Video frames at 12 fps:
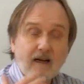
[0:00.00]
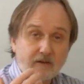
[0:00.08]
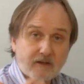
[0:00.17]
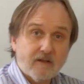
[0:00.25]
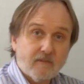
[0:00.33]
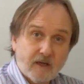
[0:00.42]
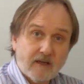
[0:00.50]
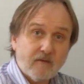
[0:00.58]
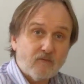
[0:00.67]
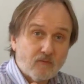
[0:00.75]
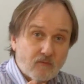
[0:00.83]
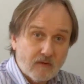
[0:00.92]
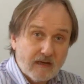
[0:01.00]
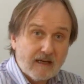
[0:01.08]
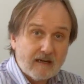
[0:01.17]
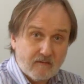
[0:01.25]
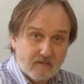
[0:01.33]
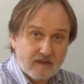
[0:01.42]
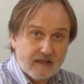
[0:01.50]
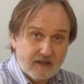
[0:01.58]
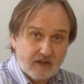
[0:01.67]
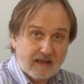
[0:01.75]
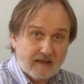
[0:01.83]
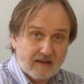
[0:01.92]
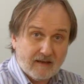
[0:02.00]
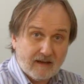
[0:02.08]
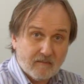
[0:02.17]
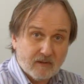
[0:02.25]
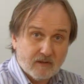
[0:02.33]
was only blowing really, really gently then,